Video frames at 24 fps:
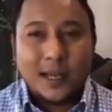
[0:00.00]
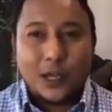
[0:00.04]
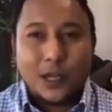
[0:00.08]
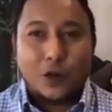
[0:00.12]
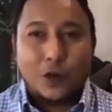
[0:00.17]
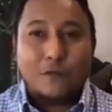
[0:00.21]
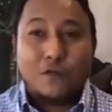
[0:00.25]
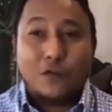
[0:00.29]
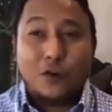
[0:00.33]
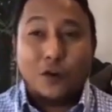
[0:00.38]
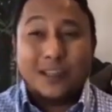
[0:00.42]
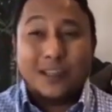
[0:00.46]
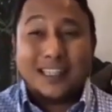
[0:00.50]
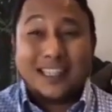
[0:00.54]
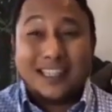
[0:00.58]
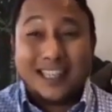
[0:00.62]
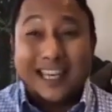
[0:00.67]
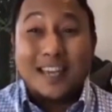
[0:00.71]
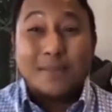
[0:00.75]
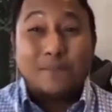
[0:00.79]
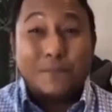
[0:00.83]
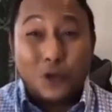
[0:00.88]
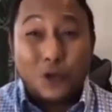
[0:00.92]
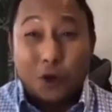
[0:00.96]
And of course,
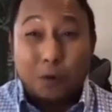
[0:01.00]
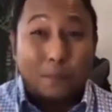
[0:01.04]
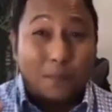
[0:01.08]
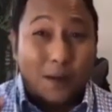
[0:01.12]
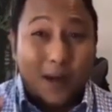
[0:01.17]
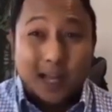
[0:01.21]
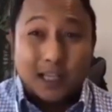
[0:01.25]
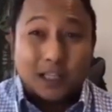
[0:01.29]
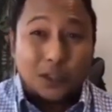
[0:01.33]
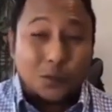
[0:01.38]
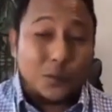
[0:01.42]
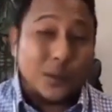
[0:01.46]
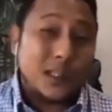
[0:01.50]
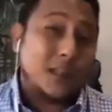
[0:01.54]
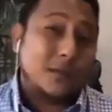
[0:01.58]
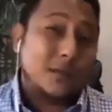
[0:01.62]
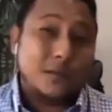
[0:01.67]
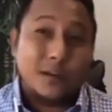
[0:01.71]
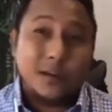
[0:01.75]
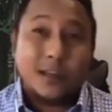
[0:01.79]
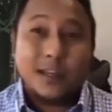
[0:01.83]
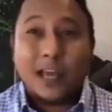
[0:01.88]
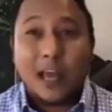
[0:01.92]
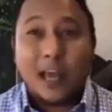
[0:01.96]
keep your passwords
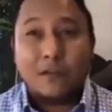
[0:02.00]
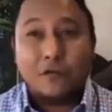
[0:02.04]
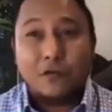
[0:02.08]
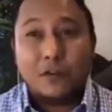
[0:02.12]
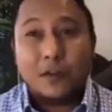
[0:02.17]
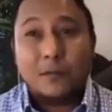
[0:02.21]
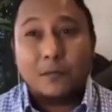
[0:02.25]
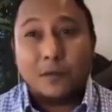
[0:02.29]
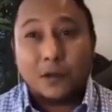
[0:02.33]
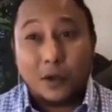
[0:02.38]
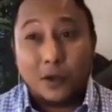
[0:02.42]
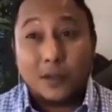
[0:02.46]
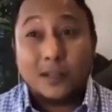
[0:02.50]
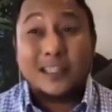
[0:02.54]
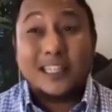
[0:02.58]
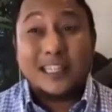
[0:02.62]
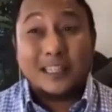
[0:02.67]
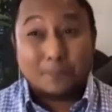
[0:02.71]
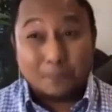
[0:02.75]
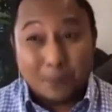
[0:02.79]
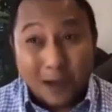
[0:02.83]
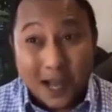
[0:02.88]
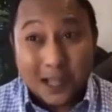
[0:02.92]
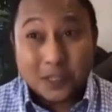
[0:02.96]
very carefully because
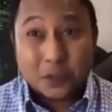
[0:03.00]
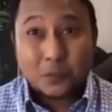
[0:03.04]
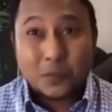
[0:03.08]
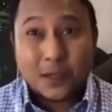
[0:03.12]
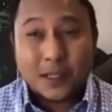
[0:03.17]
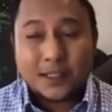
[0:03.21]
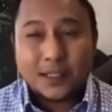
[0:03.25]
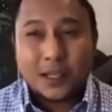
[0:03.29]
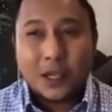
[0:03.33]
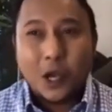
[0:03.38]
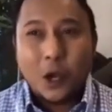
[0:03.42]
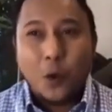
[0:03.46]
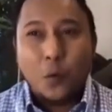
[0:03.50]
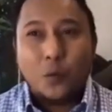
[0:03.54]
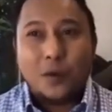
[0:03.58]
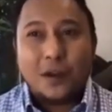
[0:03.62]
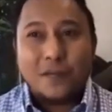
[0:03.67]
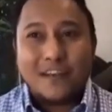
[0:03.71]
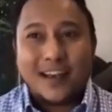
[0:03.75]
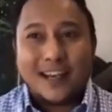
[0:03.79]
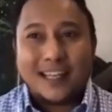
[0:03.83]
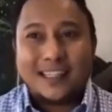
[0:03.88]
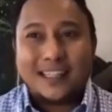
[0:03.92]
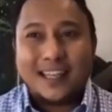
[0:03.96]
these passwords would
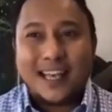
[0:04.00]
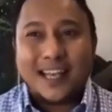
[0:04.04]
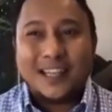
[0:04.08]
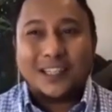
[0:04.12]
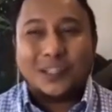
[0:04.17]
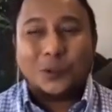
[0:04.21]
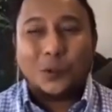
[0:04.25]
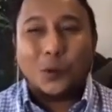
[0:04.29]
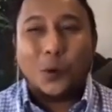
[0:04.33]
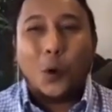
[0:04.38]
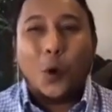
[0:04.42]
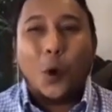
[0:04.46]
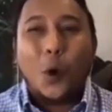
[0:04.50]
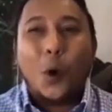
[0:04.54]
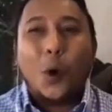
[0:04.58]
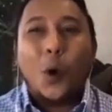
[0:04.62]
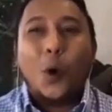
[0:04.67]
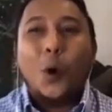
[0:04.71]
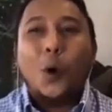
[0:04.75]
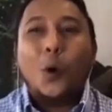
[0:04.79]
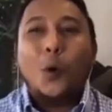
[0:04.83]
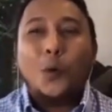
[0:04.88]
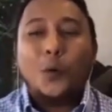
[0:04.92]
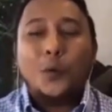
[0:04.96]
have access to
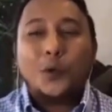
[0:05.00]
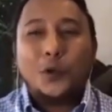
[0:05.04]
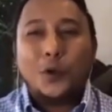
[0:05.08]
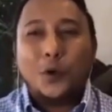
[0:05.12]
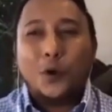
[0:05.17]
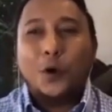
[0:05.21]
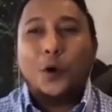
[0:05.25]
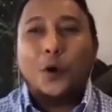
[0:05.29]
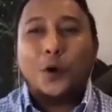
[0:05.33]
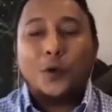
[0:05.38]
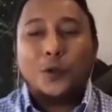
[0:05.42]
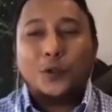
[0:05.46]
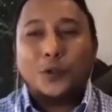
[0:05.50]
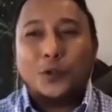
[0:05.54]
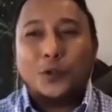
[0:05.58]
all your